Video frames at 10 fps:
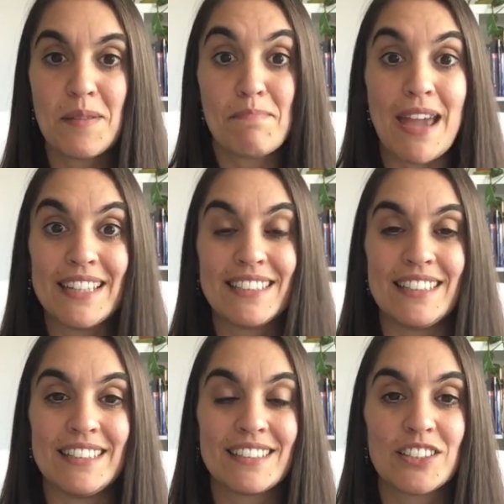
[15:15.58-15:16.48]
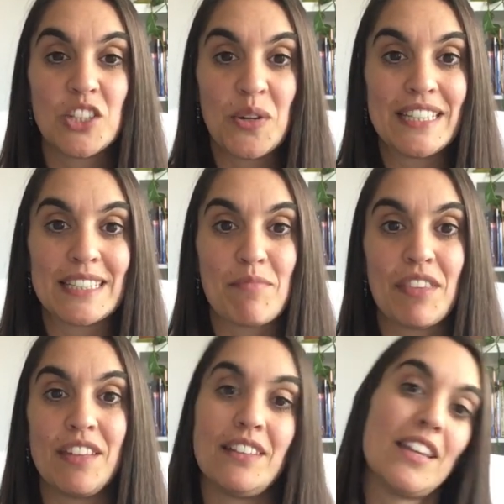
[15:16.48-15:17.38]
basis, so it's
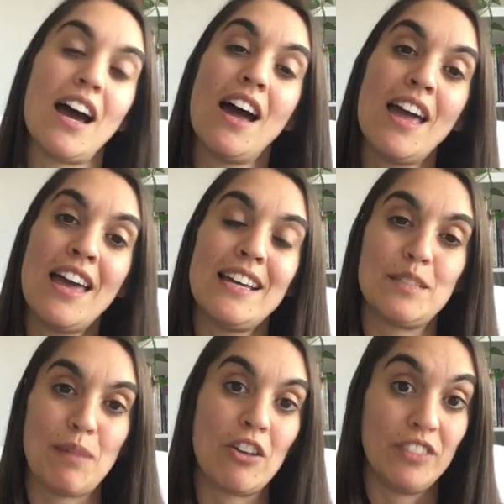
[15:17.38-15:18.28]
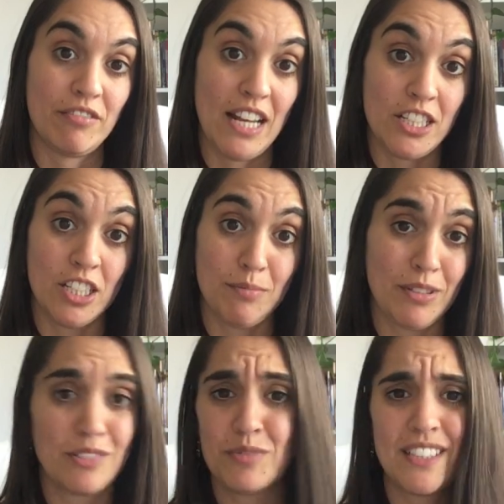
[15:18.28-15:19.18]
something that is part of the relationship,
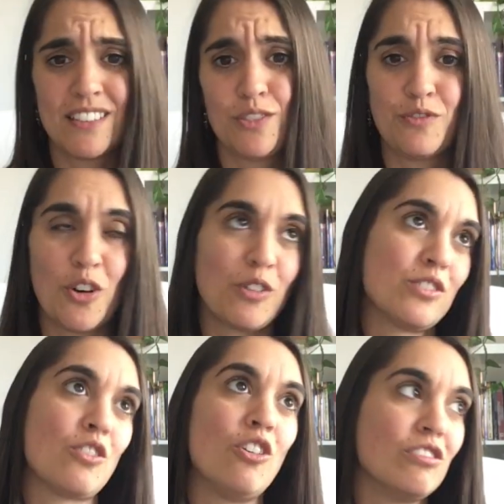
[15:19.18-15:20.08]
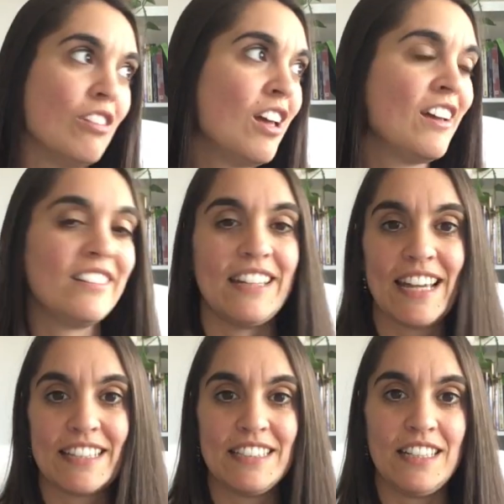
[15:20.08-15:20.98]
because we tend to focus on the
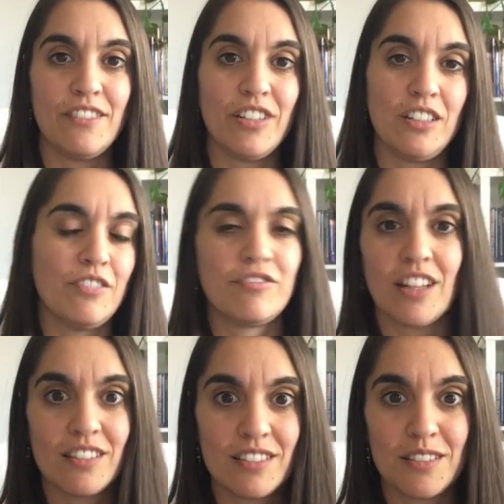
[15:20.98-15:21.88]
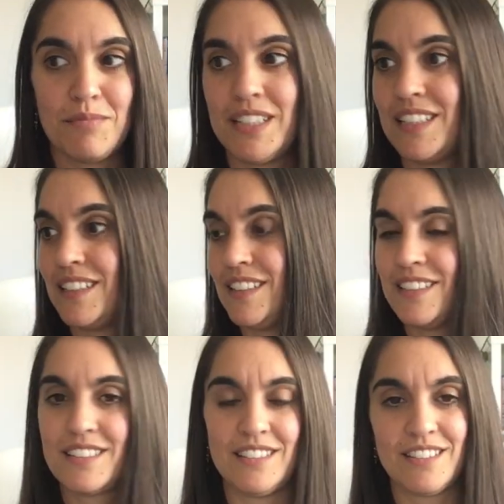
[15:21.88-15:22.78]
negative and you've done this to me and
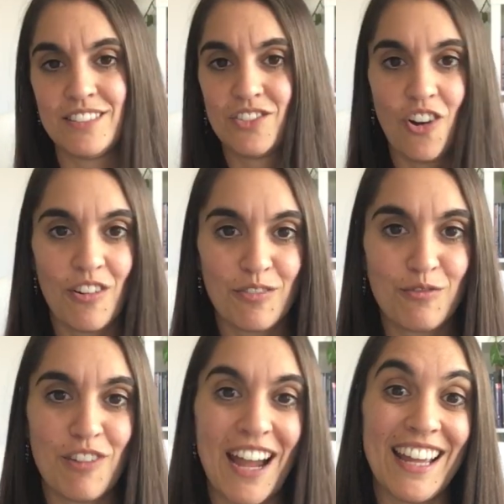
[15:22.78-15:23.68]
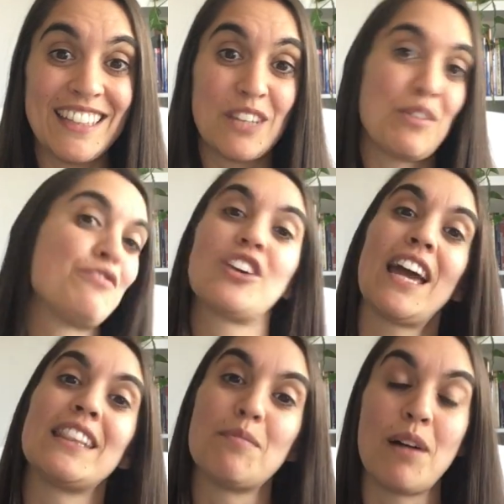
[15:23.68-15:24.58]
this is not right, and we
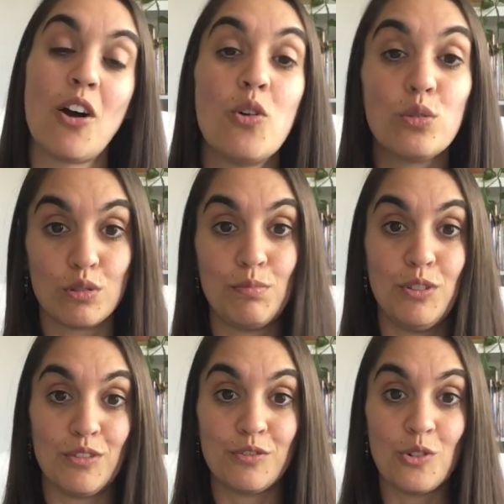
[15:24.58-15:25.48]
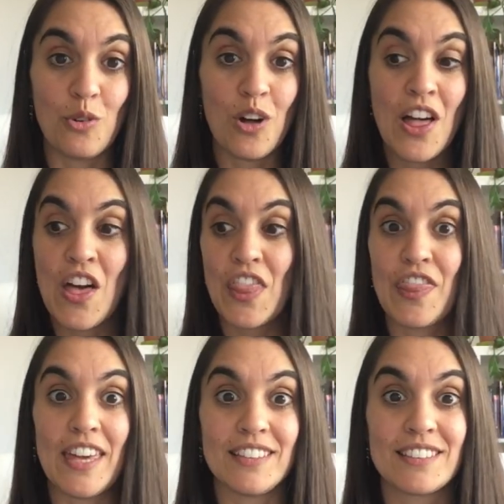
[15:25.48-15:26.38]
forget about all the beautiful
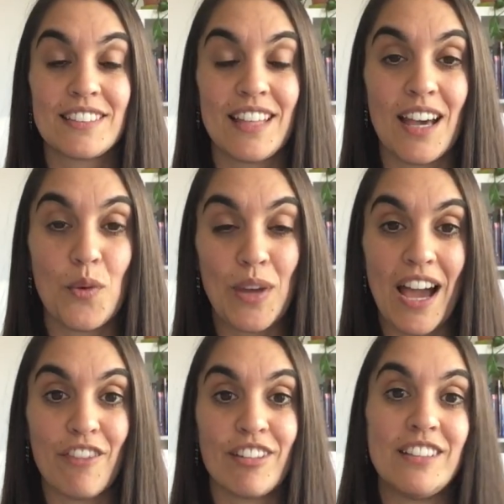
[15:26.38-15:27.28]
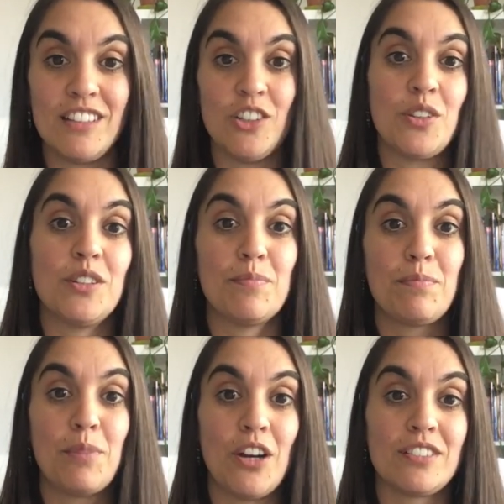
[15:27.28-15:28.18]
things that we have and that the other
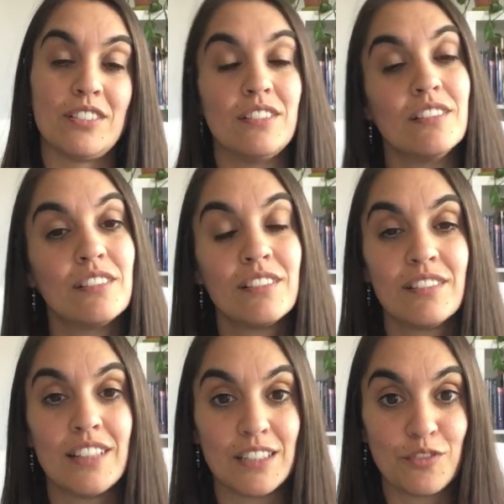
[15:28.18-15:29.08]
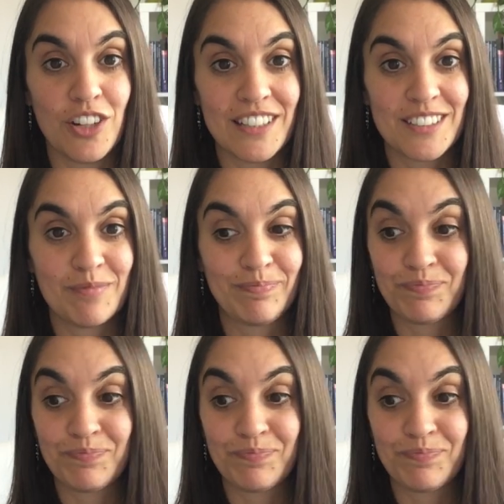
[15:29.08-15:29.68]
person does for us.